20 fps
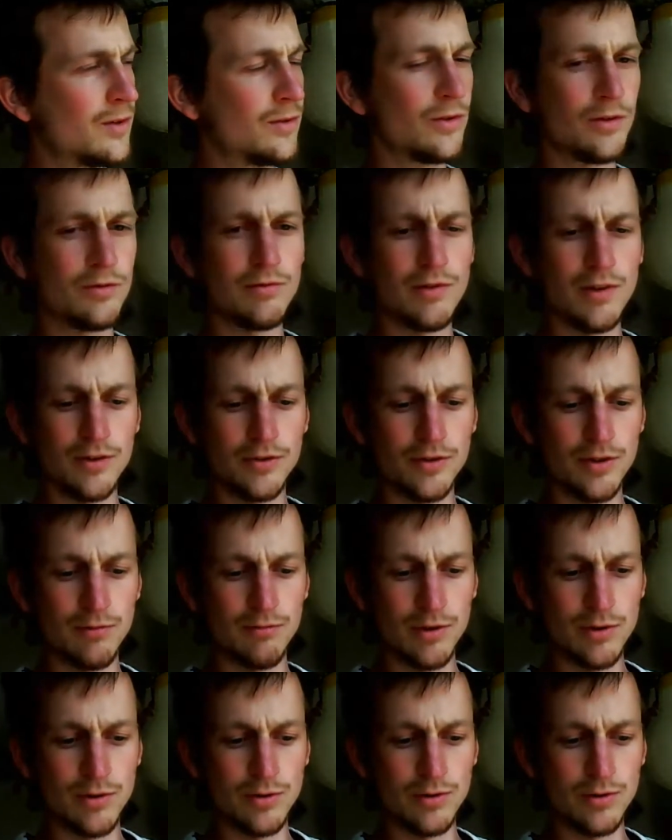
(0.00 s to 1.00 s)
Just realised I'm
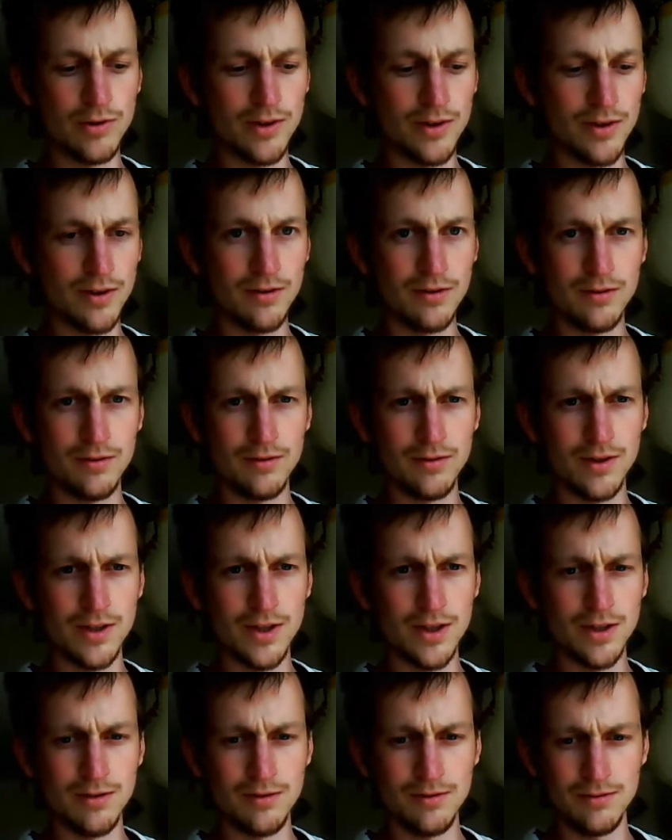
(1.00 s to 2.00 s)
recording
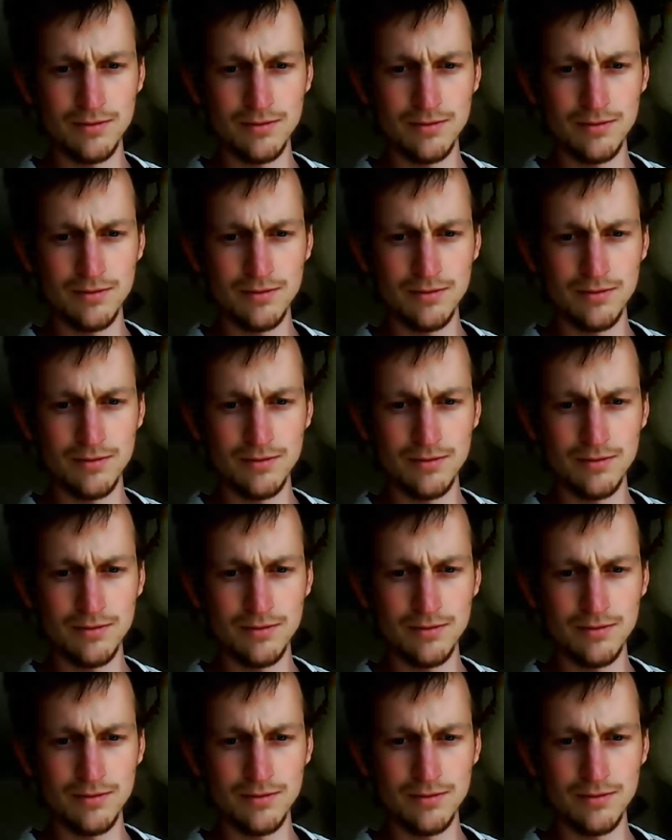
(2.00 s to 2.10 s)
now.